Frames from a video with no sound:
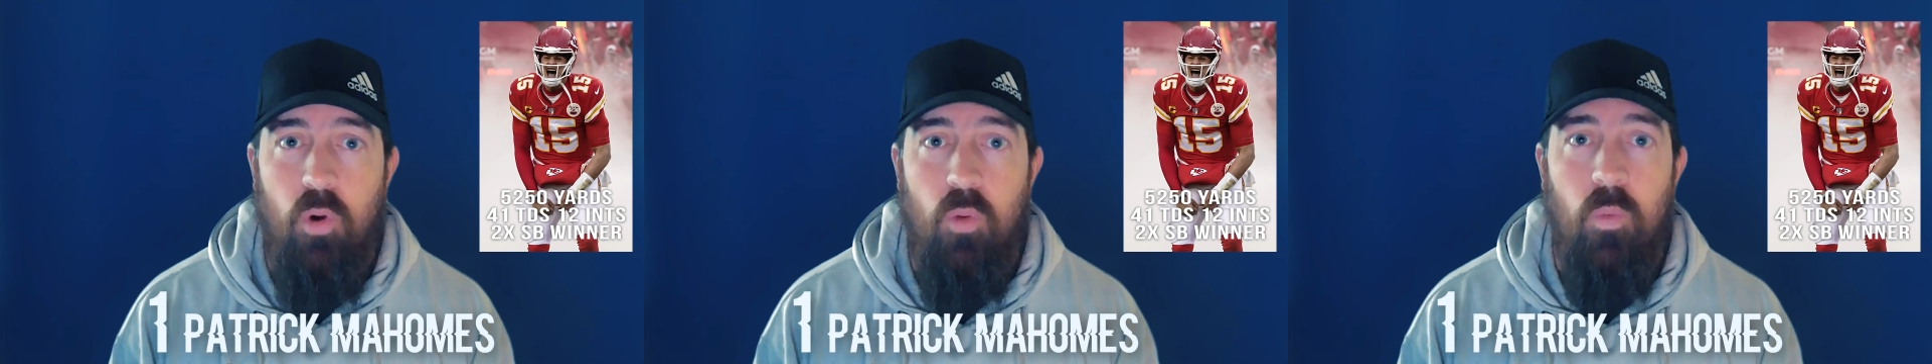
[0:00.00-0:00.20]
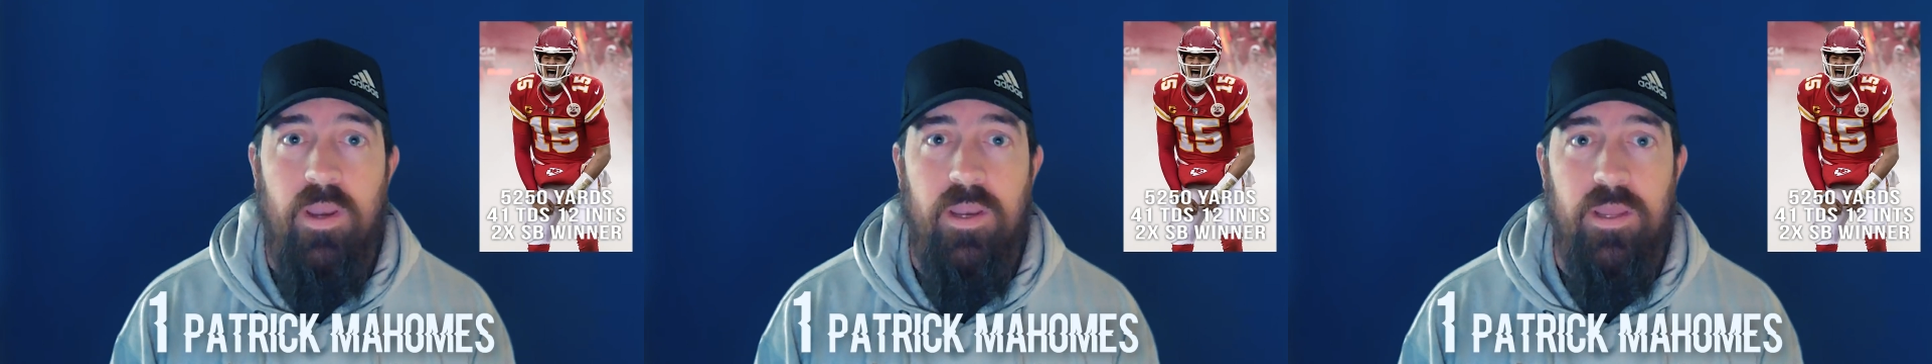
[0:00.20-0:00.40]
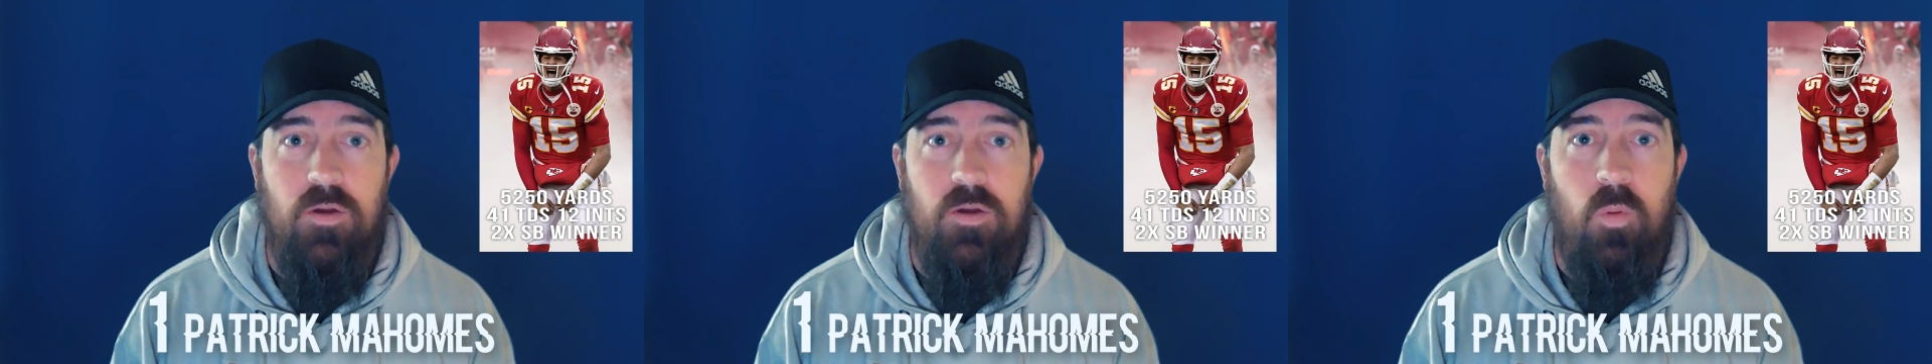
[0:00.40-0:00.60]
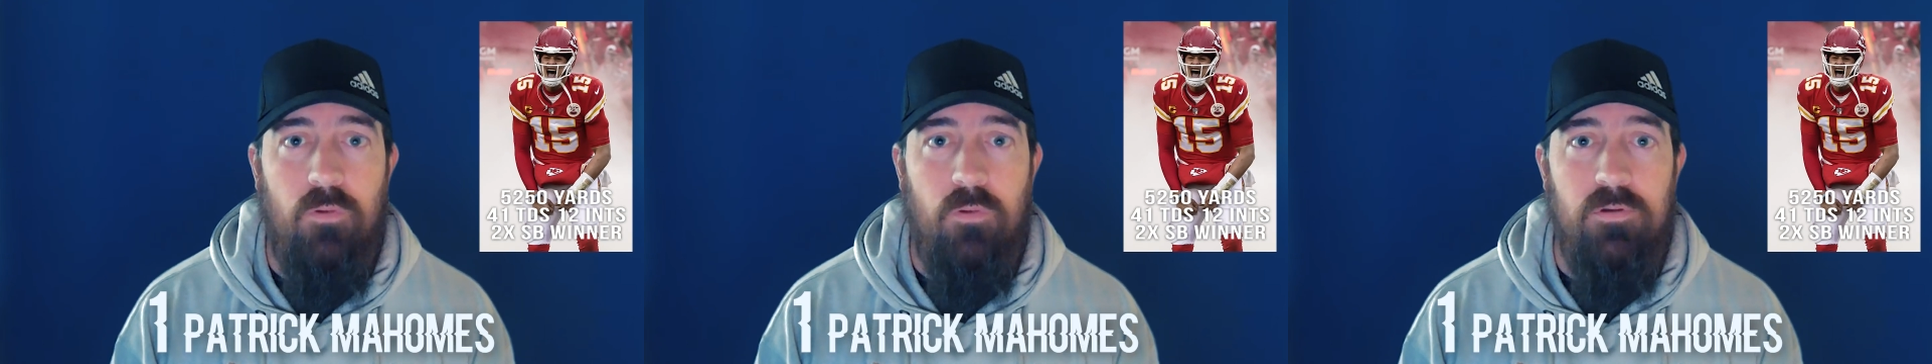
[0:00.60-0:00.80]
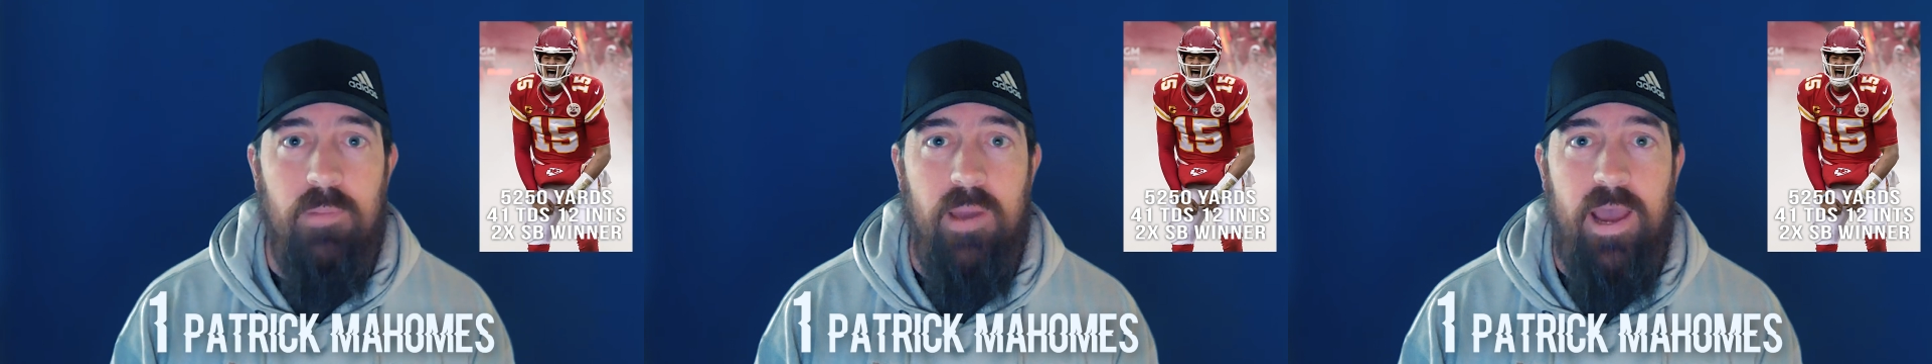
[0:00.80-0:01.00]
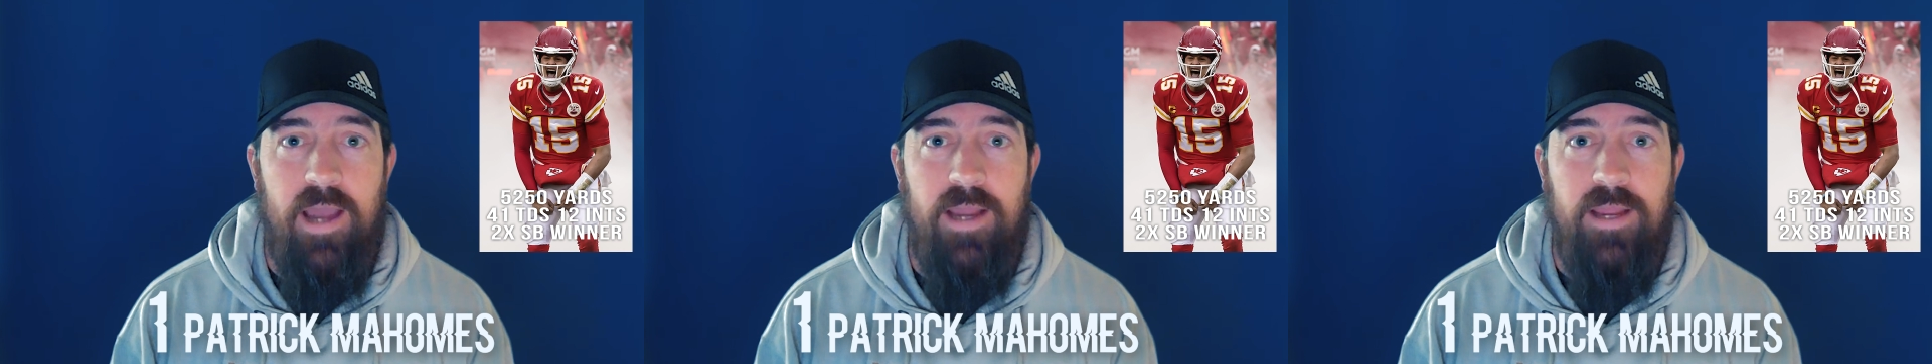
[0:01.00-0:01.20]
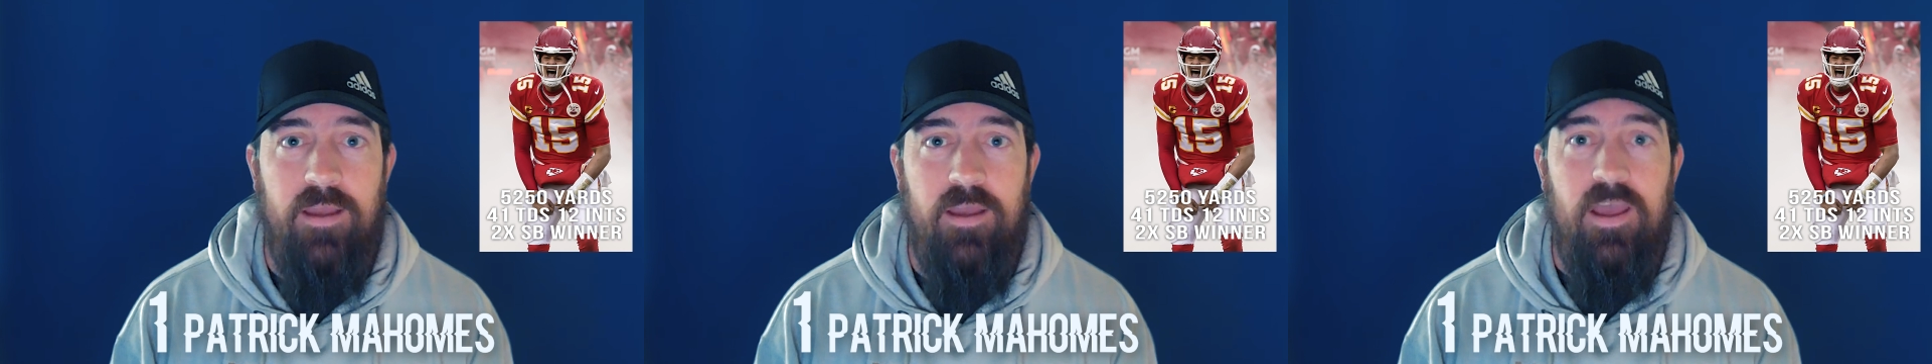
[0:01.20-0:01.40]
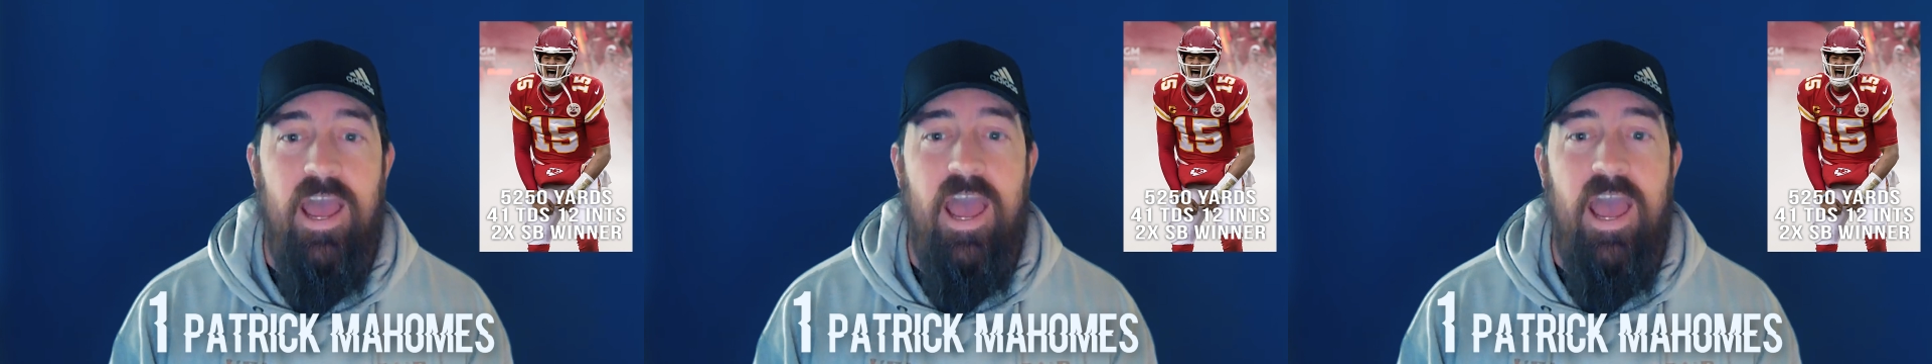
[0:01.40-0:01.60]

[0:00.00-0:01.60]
Bowl winning quarterback,